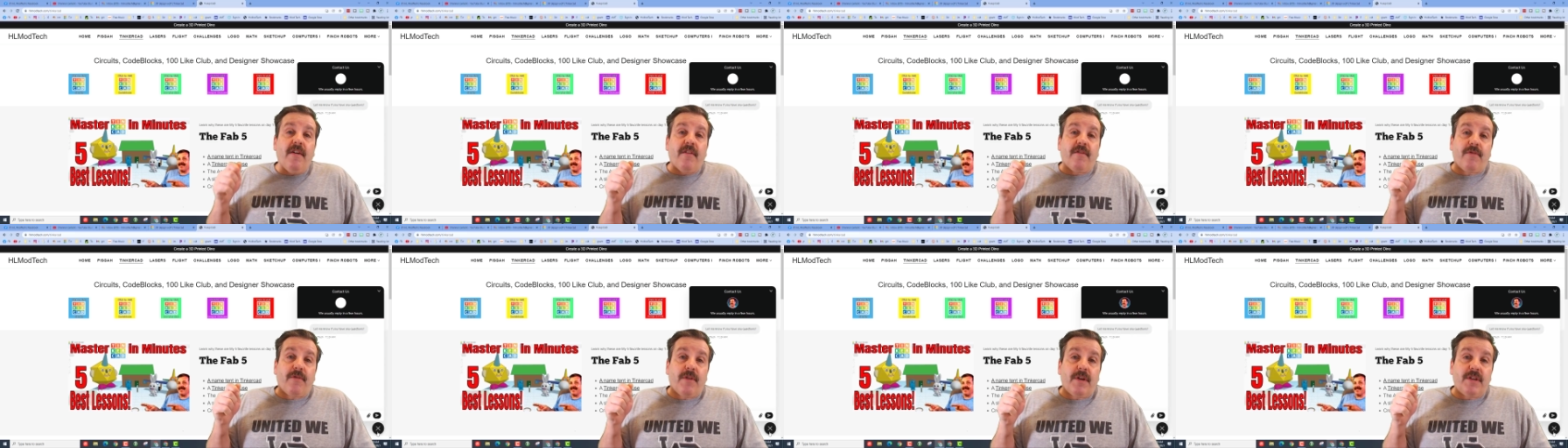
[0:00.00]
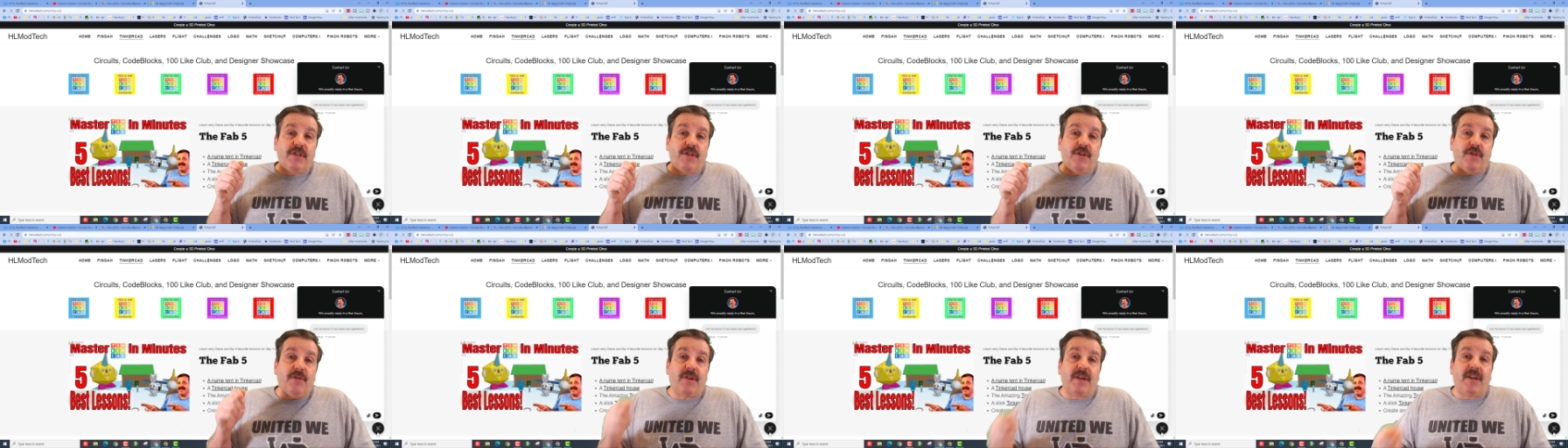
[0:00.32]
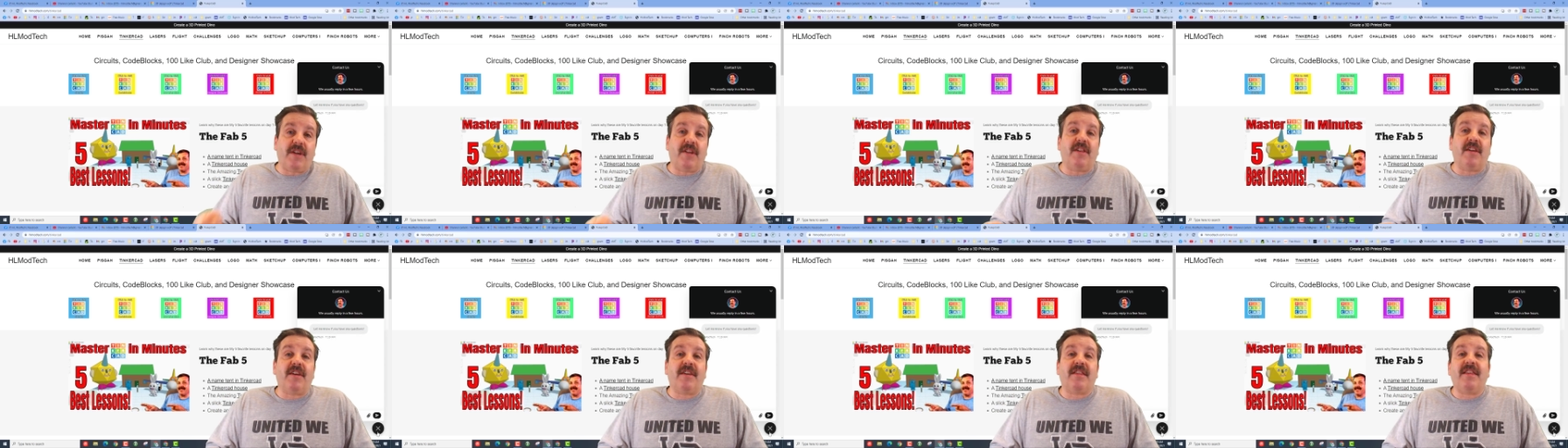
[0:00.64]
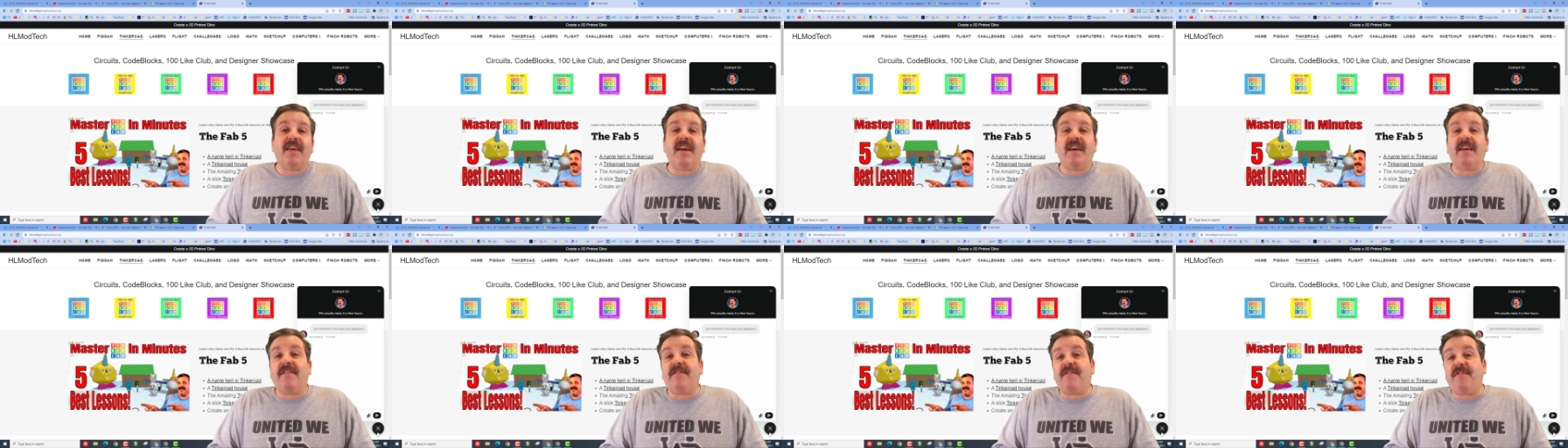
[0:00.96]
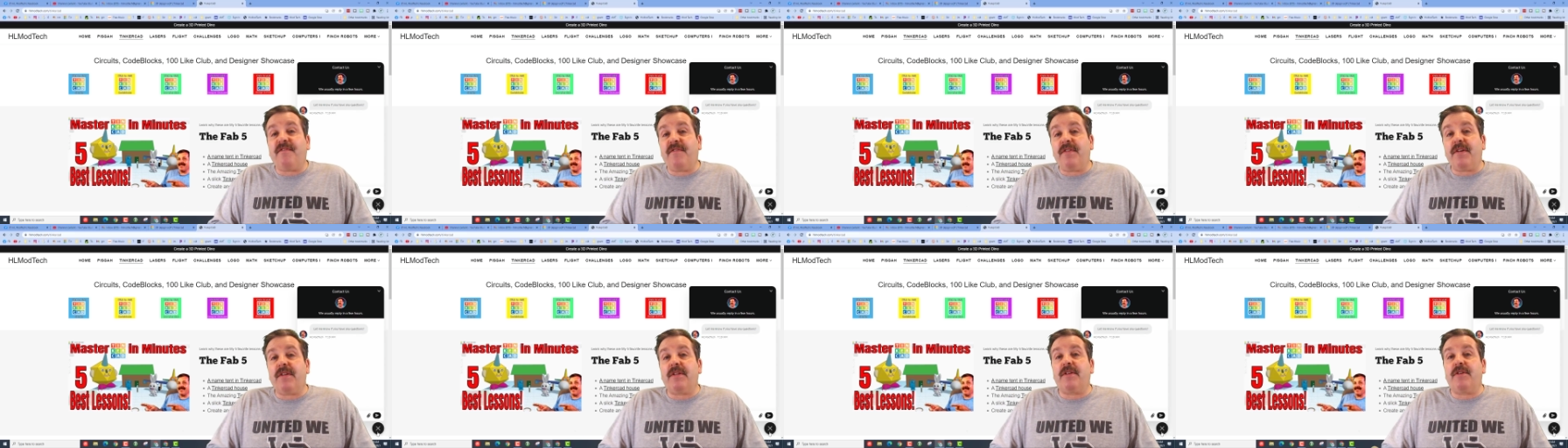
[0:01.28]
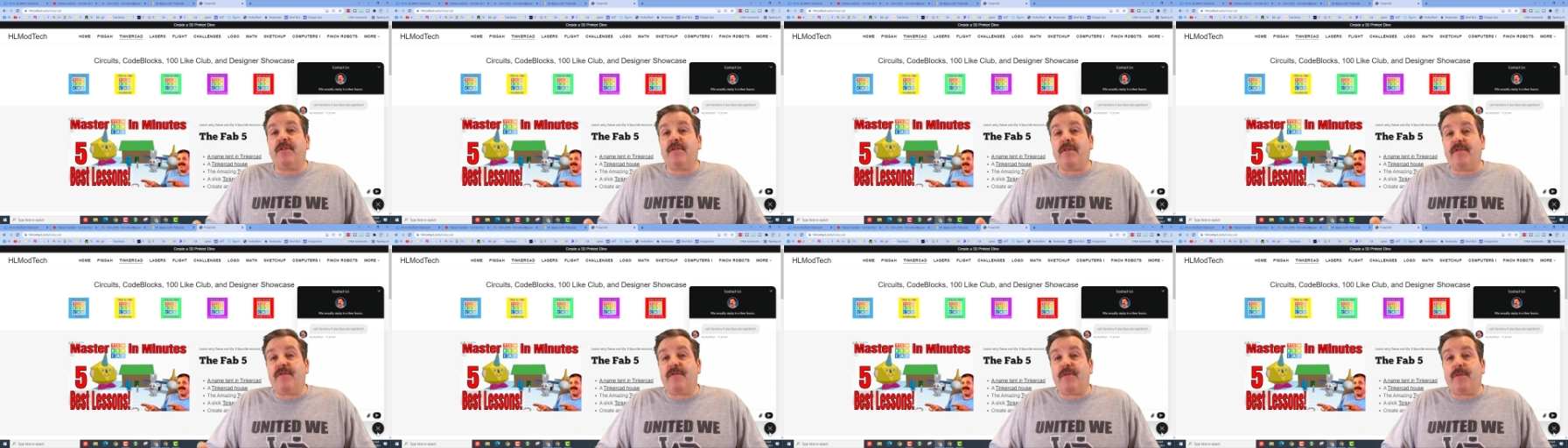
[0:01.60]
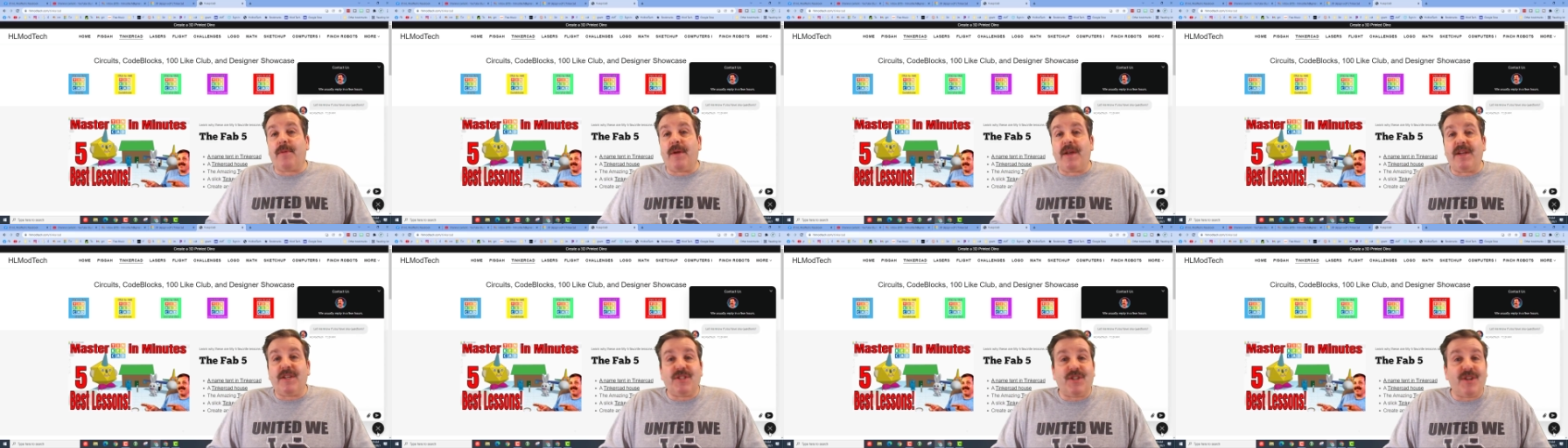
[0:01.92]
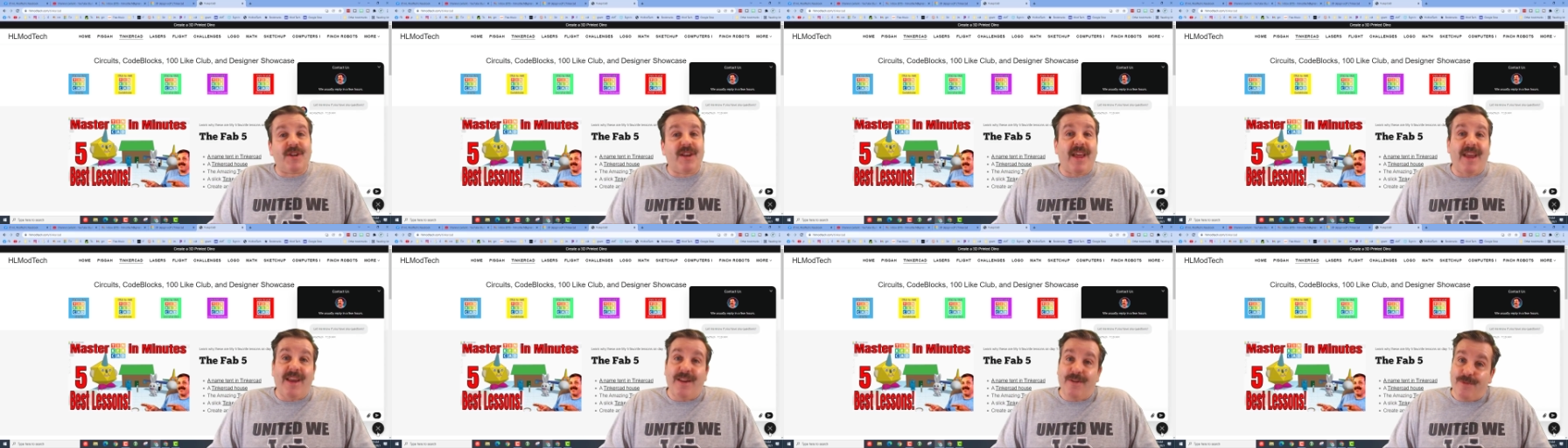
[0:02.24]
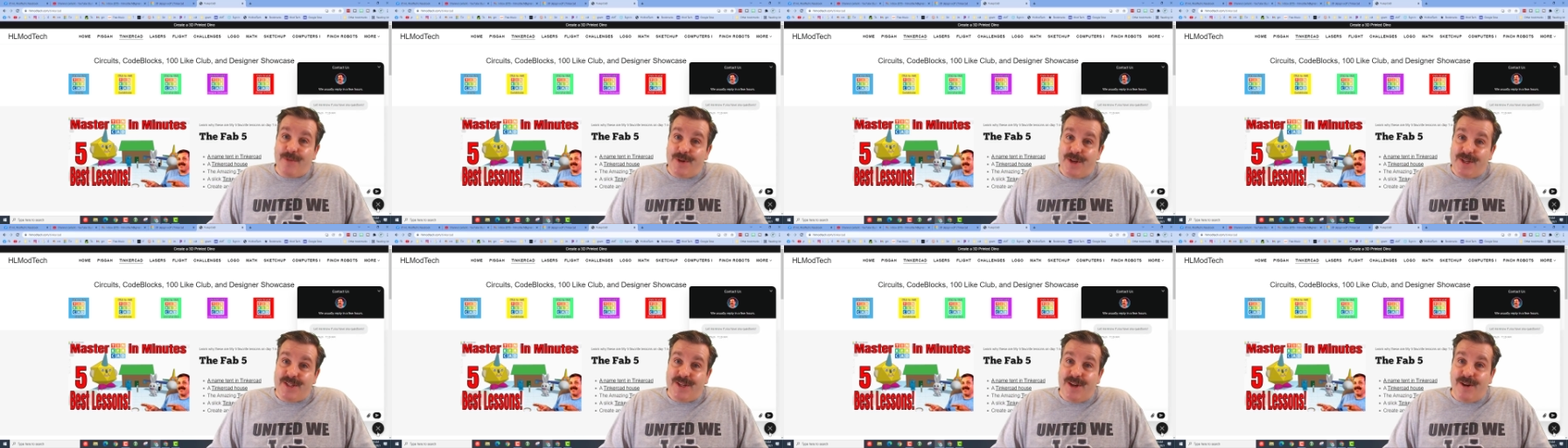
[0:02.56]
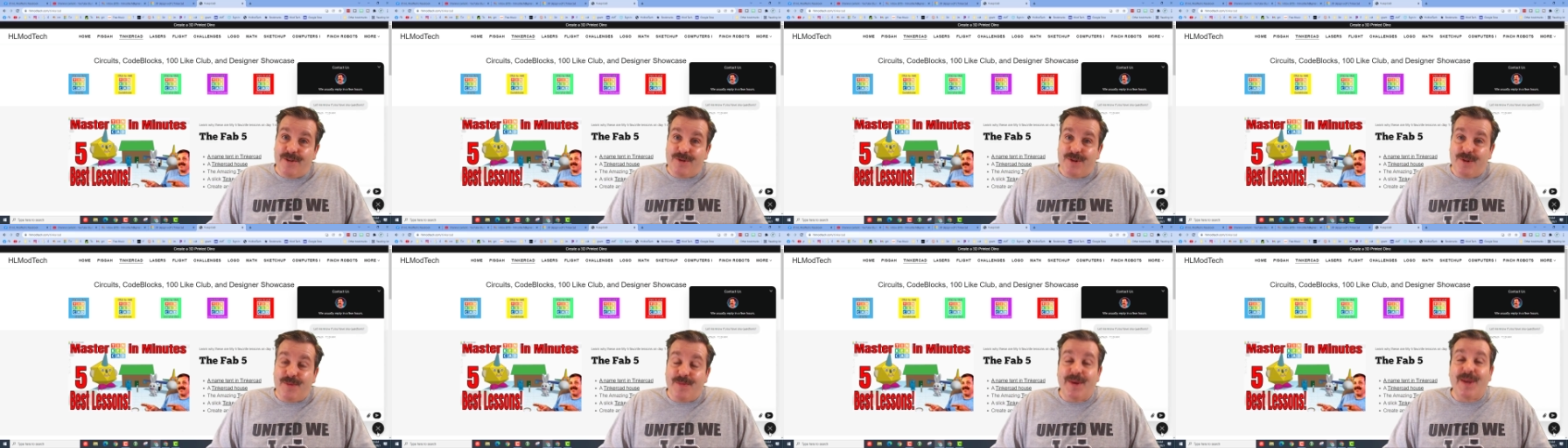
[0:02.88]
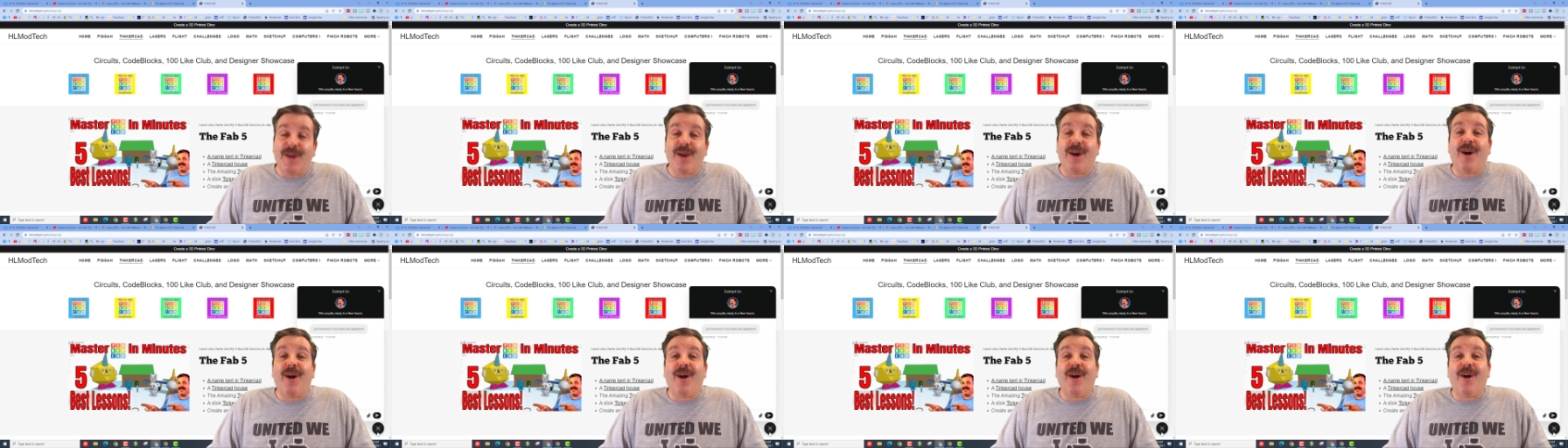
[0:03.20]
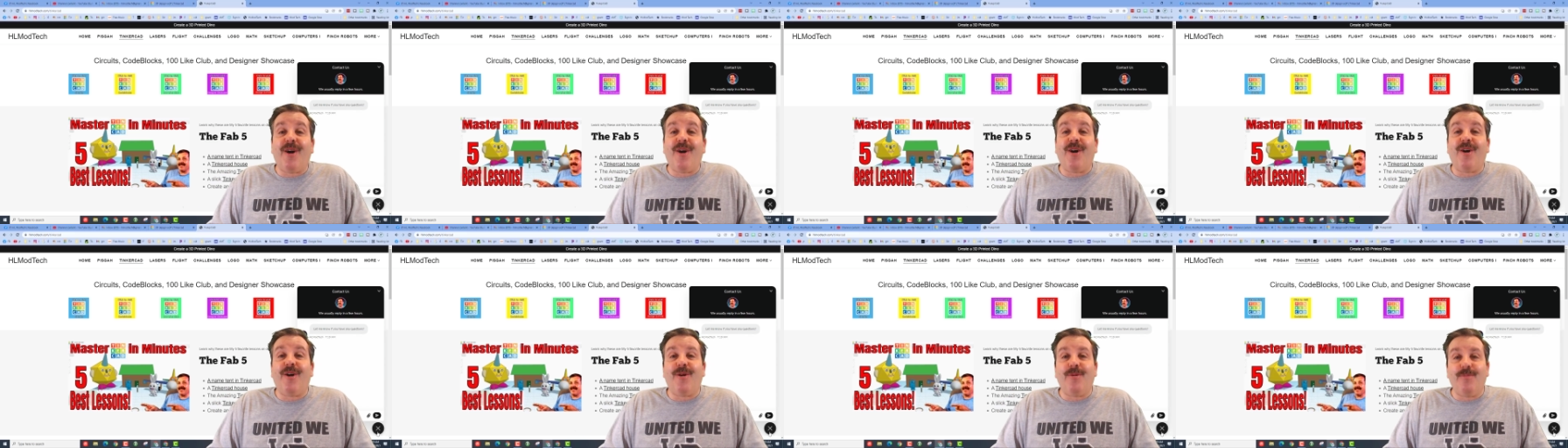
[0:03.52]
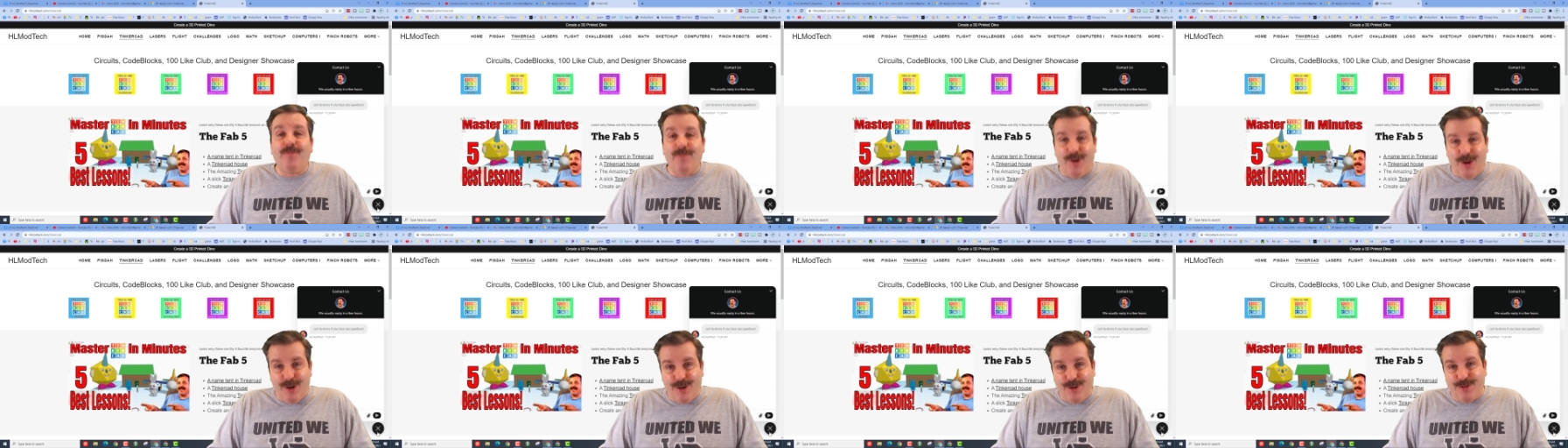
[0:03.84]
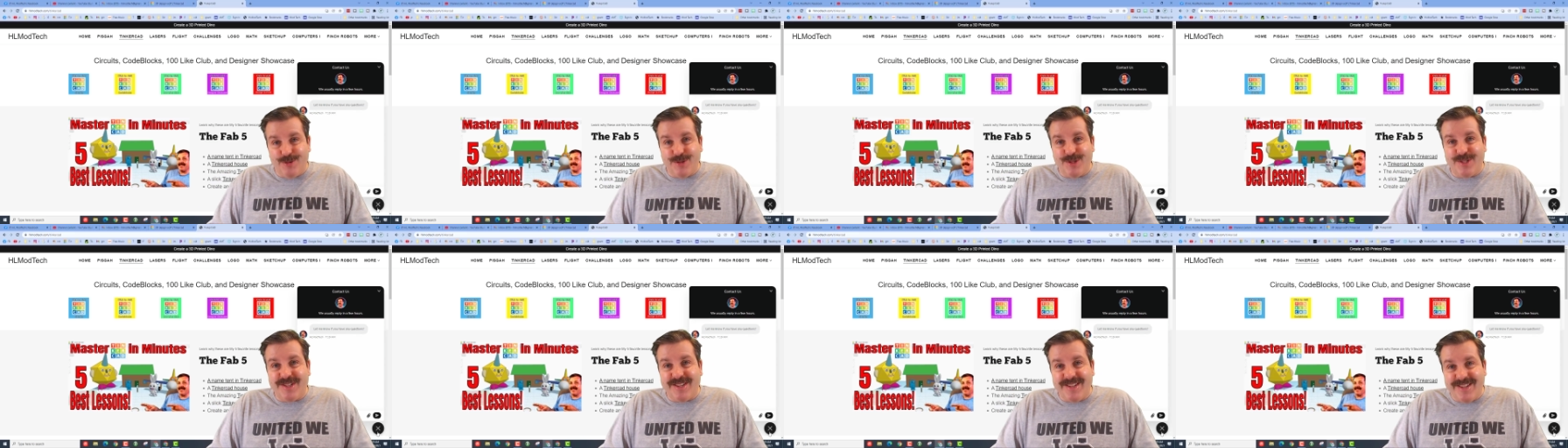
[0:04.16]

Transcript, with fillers: Friends, you can click that, fill in your information, and reach out to me almost